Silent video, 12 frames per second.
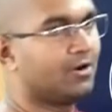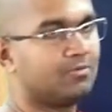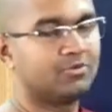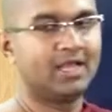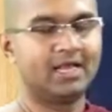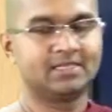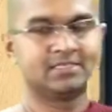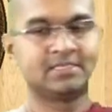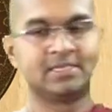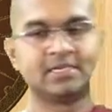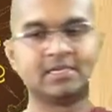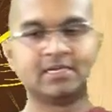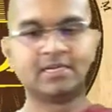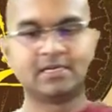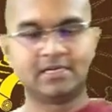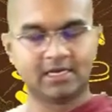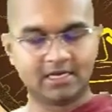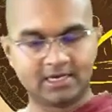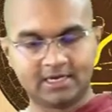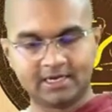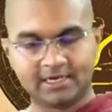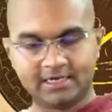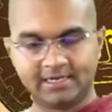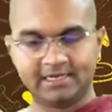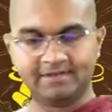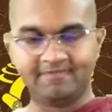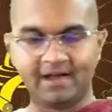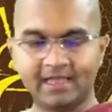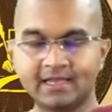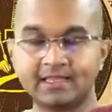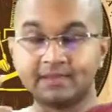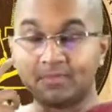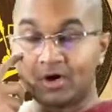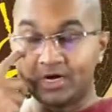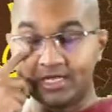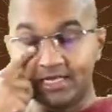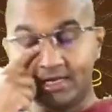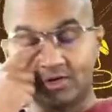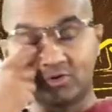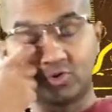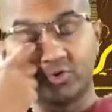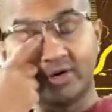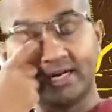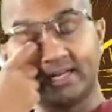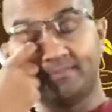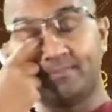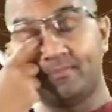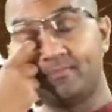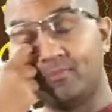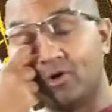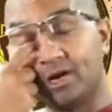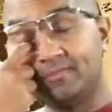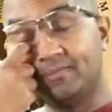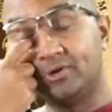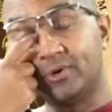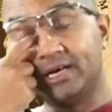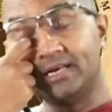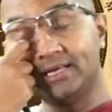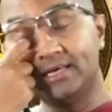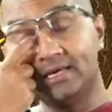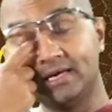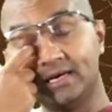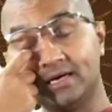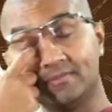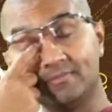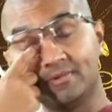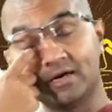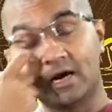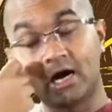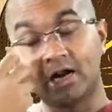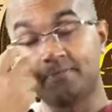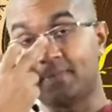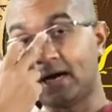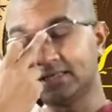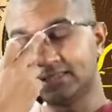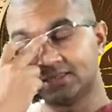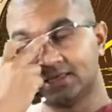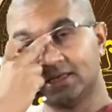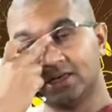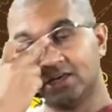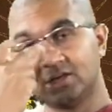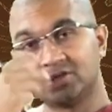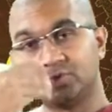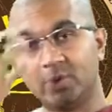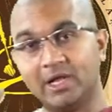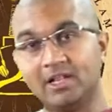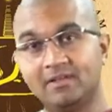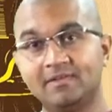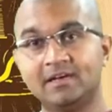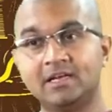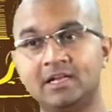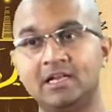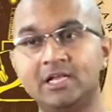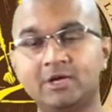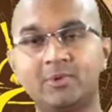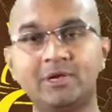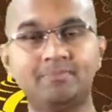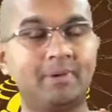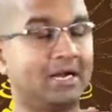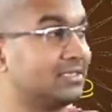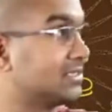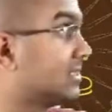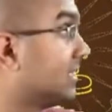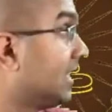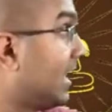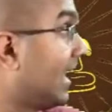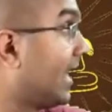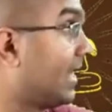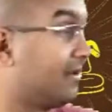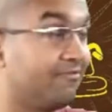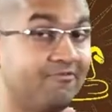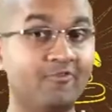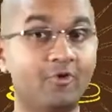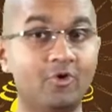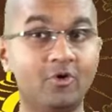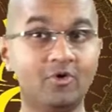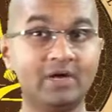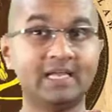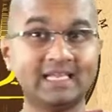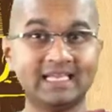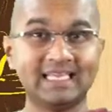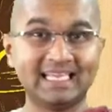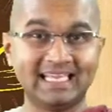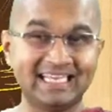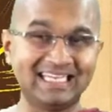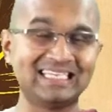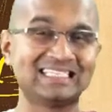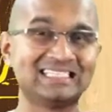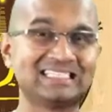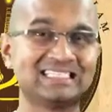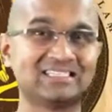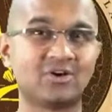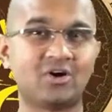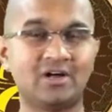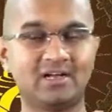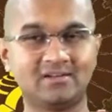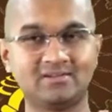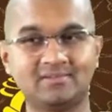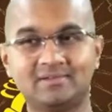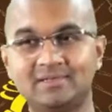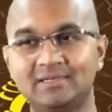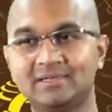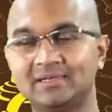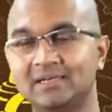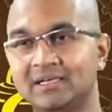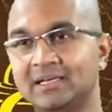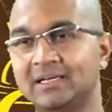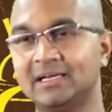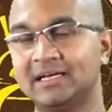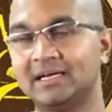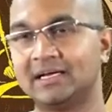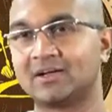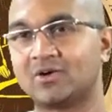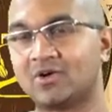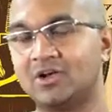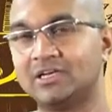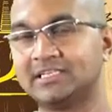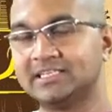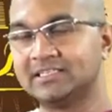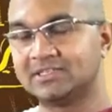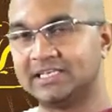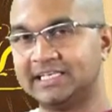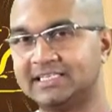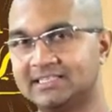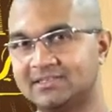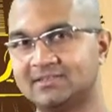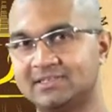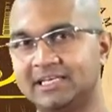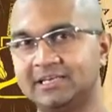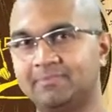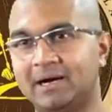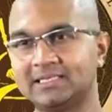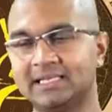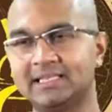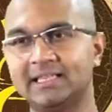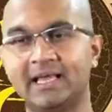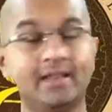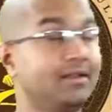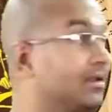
Buddha has uh, divided the body into 20 body 20 um, hard parts 12 liquid parts and 4 heat uh, uh, qualities, heat, heat parts and then